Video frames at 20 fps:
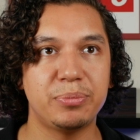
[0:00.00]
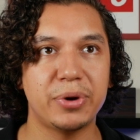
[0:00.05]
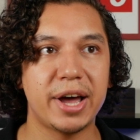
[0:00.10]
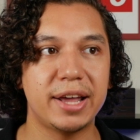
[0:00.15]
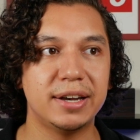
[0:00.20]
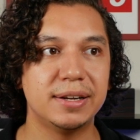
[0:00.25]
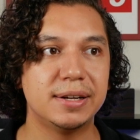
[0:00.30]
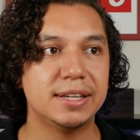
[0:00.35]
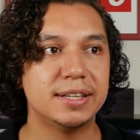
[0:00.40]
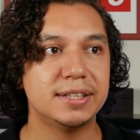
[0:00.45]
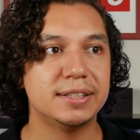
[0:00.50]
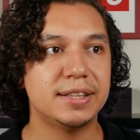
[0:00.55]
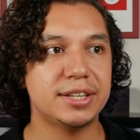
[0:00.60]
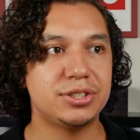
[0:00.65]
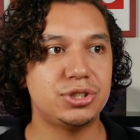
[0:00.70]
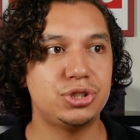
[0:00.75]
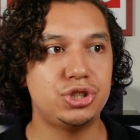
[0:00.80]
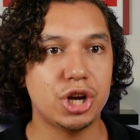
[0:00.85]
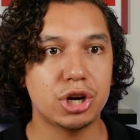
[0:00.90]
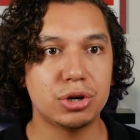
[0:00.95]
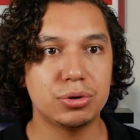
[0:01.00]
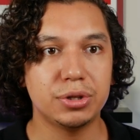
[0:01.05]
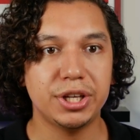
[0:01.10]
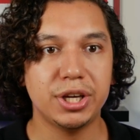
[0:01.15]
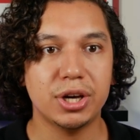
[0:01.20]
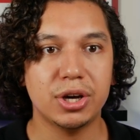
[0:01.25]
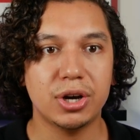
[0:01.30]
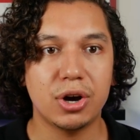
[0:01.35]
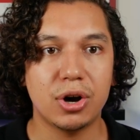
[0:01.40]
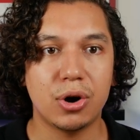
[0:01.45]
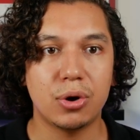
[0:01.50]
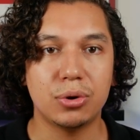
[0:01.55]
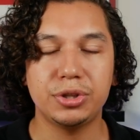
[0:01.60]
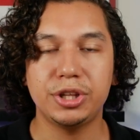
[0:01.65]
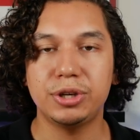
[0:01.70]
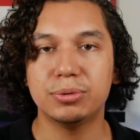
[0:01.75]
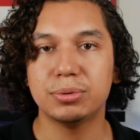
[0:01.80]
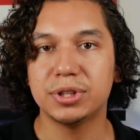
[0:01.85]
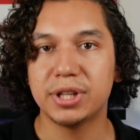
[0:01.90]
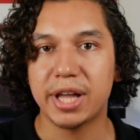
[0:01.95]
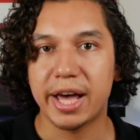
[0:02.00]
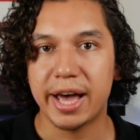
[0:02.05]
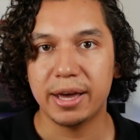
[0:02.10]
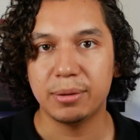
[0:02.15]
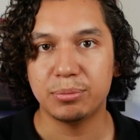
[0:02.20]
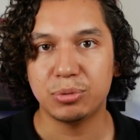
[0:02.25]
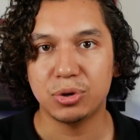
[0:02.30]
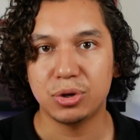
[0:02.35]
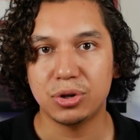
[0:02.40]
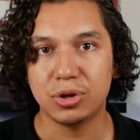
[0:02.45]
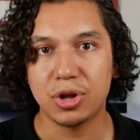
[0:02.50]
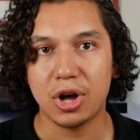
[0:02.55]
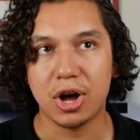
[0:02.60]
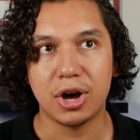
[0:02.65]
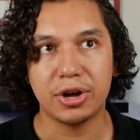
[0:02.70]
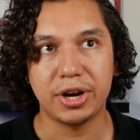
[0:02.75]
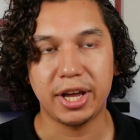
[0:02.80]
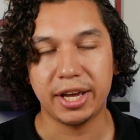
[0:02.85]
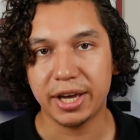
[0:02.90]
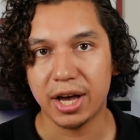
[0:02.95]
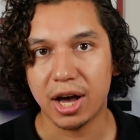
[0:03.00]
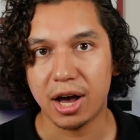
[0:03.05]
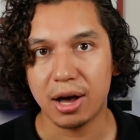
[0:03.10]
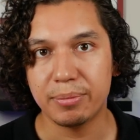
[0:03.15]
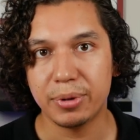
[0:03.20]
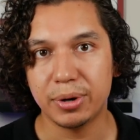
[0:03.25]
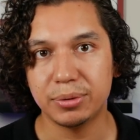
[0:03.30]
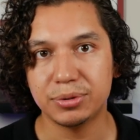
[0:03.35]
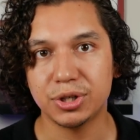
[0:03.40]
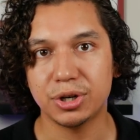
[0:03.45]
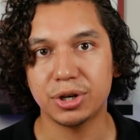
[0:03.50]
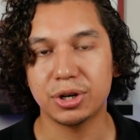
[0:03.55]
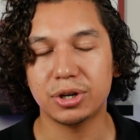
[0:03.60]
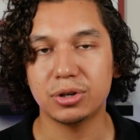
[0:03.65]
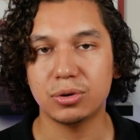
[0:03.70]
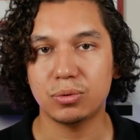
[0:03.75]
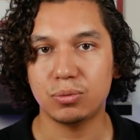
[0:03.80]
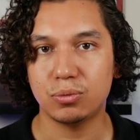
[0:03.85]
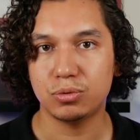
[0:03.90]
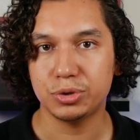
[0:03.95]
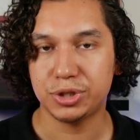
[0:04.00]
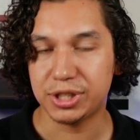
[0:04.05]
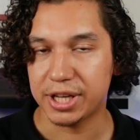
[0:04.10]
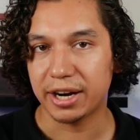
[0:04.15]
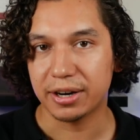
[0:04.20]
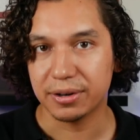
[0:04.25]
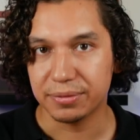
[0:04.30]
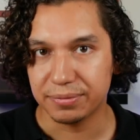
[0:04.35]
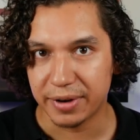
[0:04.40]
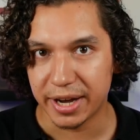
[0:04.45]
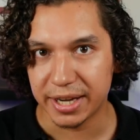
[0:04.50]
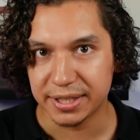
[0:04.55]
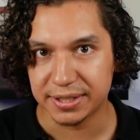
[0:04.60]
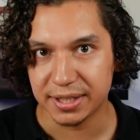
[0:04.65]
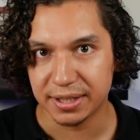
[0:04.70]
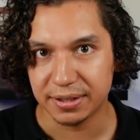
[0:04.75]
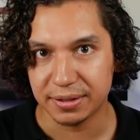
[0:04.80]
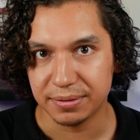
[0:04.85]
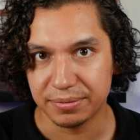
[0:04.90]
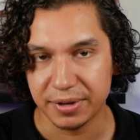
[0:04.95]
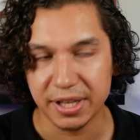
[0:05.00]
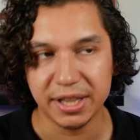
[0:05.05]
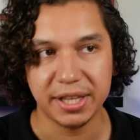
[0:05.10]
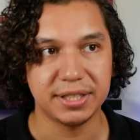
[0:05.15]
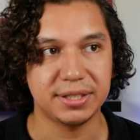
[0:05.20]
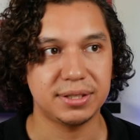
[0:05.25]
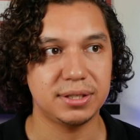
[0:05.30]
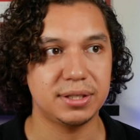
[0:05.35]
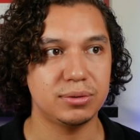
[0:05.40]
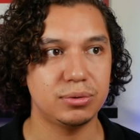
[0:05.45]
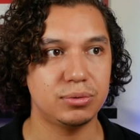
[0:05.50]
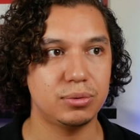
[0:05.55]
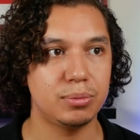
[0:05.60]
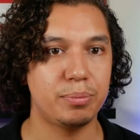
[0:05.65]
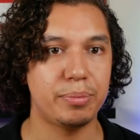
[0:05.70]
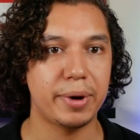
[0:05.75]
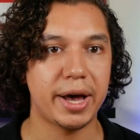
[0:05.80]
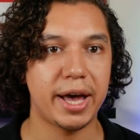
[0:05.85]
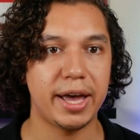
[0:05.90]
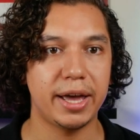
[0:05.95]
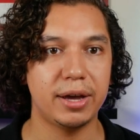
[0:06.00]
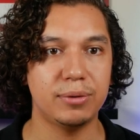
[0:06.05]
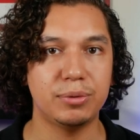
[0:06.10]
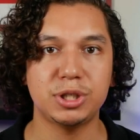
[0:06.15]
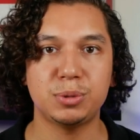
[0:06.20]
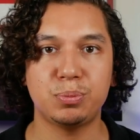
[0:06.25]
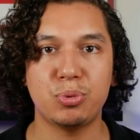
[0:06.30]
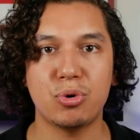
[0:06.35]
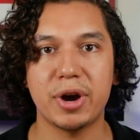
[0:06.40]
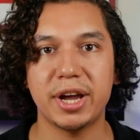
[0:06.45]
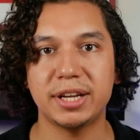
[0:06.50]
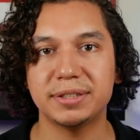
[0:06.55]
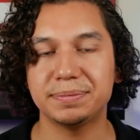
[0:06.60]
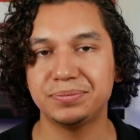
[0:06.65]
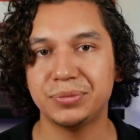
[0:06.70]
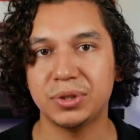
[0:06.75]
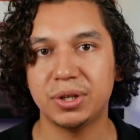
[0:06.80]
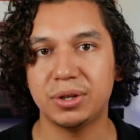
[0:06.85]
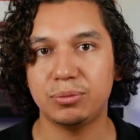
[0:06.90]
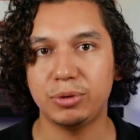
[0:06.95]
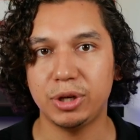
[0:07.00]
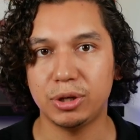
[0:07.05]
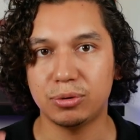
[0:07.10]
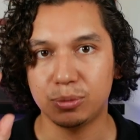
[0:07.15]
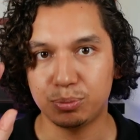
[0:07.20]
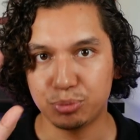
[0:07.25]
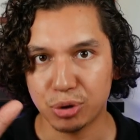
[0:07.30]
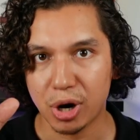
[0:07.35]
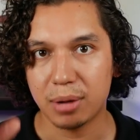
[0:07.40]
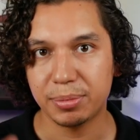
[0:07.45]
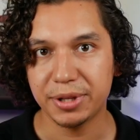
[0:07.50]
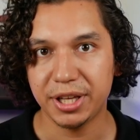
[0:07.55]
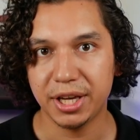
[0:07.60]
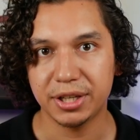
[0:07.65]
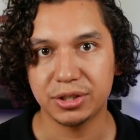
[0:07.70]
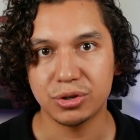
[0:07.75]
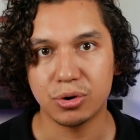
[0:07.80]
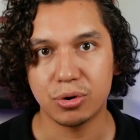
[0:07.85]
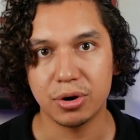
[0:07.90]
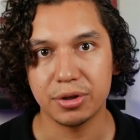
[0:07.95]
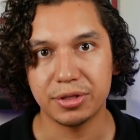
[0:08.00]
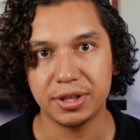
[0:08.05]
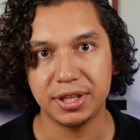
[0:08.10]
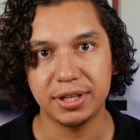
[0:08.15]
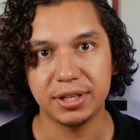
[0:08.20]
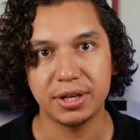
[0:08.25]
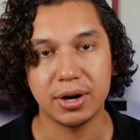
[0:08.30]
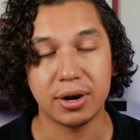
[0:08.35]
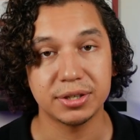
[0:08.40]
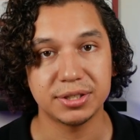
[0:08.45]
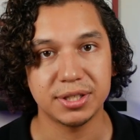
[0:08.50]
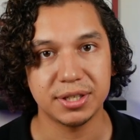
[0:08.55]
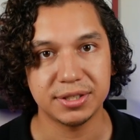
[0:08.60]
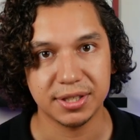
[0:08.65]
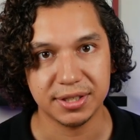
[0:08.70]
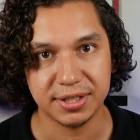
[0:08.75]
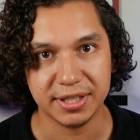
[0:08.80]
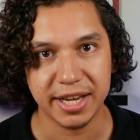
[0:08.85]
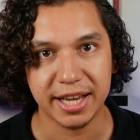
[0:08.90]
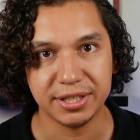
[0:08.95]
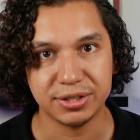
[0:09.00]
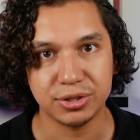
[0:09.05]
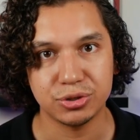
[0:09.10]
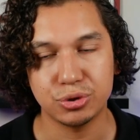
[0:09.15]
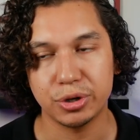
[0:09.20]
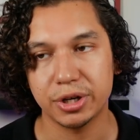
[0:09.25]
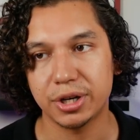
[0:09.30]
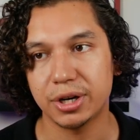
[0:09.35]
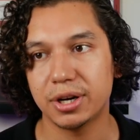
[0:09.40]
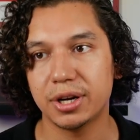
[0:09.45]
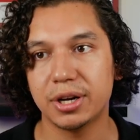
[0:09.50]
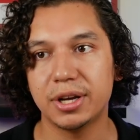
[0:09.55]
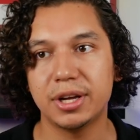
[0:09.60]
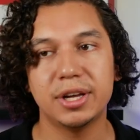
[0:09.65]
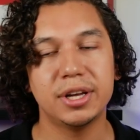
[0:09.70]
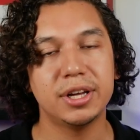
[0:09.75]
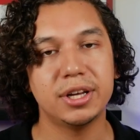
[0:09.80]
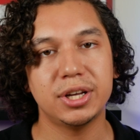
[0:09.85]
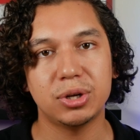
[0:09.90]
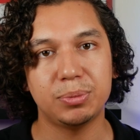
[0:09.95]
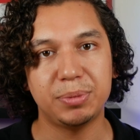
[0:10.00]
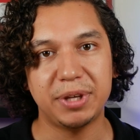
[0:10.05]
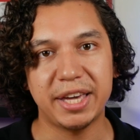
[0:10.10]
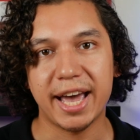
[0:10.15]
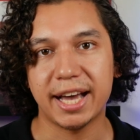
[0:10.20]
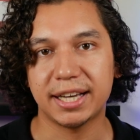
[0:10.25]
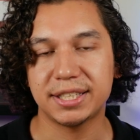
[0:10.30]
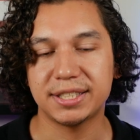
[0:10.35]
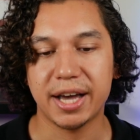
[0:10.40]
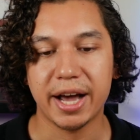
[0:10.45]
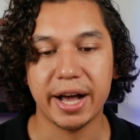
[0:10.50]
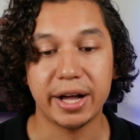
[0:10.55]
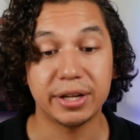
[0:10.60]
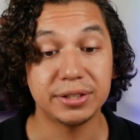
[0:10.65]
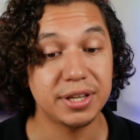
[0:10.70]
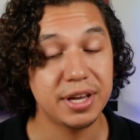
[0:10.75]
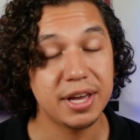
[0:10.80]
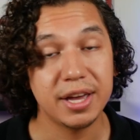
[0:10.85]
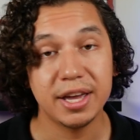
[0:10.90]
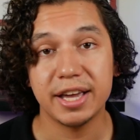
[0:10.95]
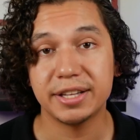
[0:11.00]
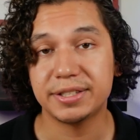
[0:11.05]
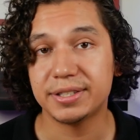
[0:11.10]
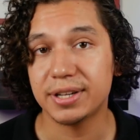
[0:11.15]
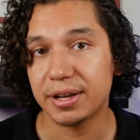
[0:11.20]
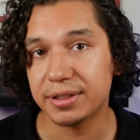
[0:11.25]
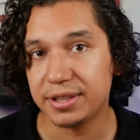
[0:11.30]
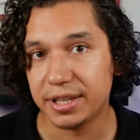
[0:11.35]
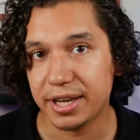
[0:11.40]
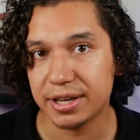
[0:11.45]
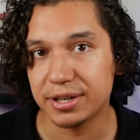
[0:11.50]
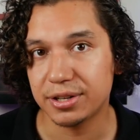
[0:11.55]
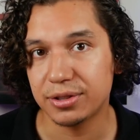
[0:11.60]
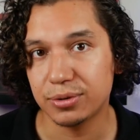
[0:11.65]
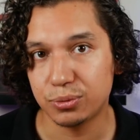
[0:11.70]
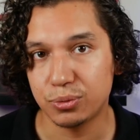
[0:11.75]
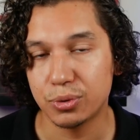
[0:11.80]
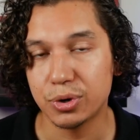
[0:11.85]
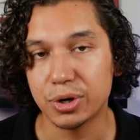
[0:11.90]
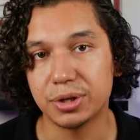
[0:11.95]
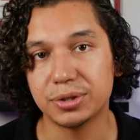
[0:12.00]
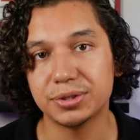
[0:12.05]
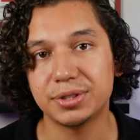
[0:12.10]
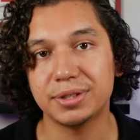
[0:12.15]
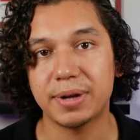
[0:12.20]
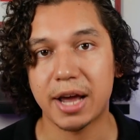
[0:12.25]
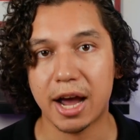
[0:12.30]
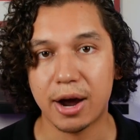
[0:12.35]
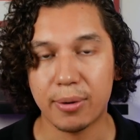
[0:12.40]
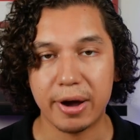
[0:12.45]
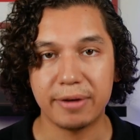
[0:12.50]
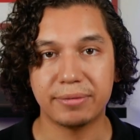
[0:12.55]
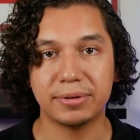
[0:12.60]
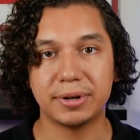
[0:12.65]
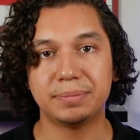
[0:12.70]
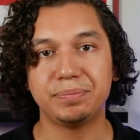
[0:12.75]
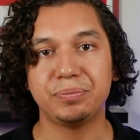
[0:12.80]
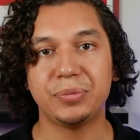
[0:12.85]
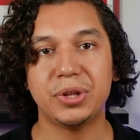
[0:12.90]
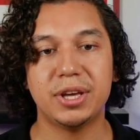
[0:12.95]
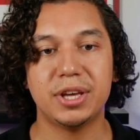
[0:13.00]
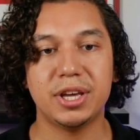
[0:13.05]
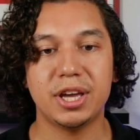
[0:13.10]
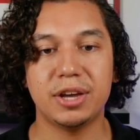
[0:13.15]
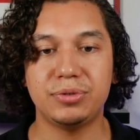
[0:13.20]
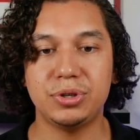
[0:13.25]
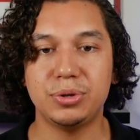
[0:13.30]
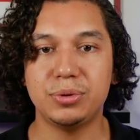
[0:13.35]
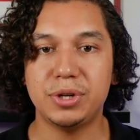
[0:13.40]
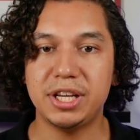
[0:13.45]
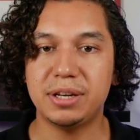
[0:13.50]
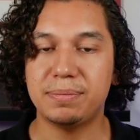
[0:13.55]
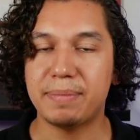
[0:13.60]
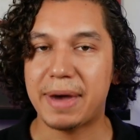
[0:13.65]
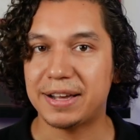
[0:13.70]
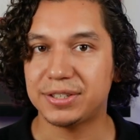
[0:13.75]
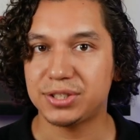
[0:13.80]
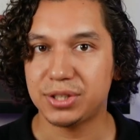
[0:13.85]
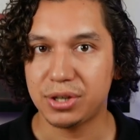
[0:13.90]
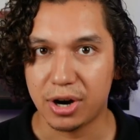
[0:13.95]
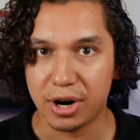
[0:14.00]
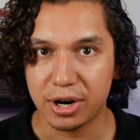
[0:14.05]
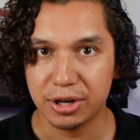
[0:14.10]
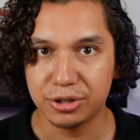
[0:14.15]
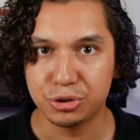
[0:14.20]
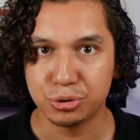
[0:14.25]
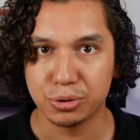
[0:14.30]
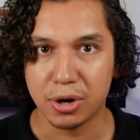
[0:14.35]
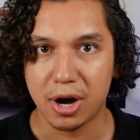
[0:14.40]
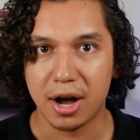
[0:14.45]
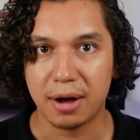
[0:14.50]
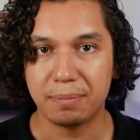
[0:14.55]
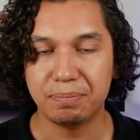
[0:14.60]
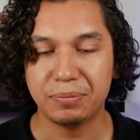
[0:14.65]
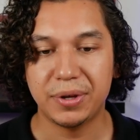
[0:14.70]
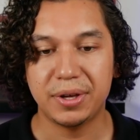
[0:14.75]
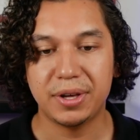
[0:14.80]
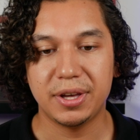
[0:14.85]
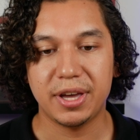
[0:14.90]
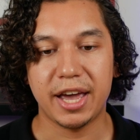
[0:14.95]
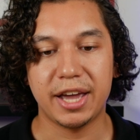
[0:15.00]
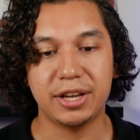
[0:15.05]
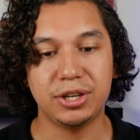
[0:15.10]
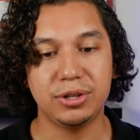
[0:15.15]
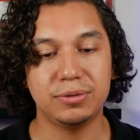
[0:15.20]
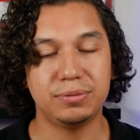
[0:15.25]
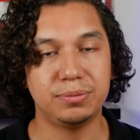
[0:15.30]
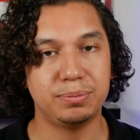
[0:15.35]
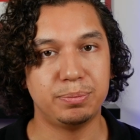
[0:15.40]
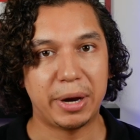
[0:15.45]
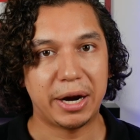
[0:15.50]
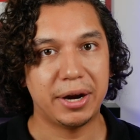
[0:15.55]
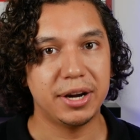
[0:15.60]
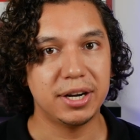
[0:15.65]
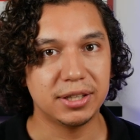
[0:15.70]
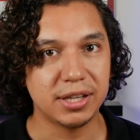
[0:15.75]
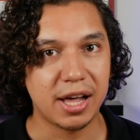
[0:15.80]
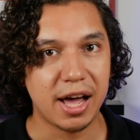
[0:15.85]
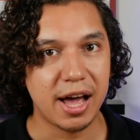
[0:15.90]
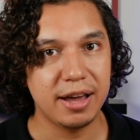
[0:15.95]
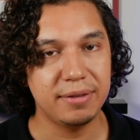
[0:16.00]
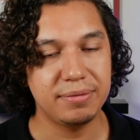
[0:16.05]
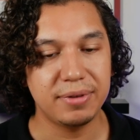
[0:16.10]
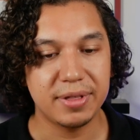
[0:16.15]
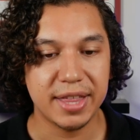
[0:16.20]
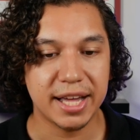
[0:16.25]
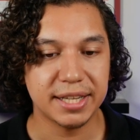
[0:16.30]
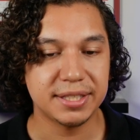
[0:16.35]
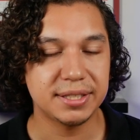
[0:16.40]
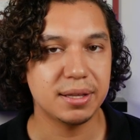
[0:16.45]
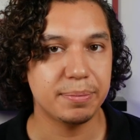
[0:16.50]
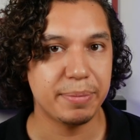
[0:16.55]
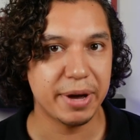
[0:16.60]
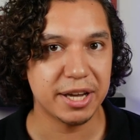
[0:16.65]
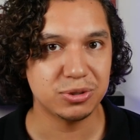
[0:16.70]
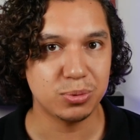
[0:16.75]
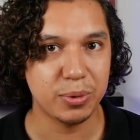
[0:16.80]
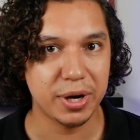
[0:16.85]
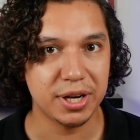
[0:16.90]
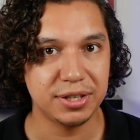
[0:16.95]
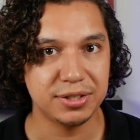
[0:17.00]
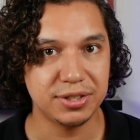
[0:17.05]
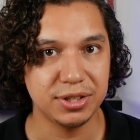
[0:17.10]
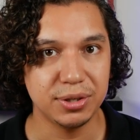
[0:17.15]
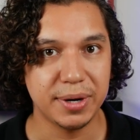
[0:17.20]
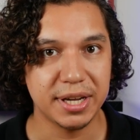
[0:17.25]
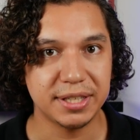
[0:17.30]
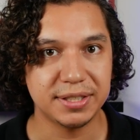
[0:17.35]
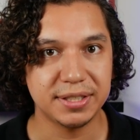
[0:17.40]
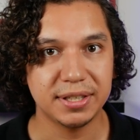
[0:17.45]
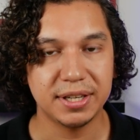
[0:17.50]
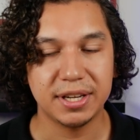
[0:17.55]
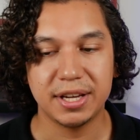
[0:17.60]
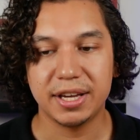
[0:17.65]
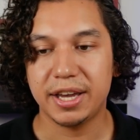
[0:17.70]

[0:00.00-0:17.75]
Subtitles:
but that's generally only reliable on a combo turn sacrificing Vilis, by which point we will probably ignore the Garza's Assassin trigger. He'll be exiled. It's not the end of the world. However, if you need mass card draw and you've buried alive, that's the best way to do it.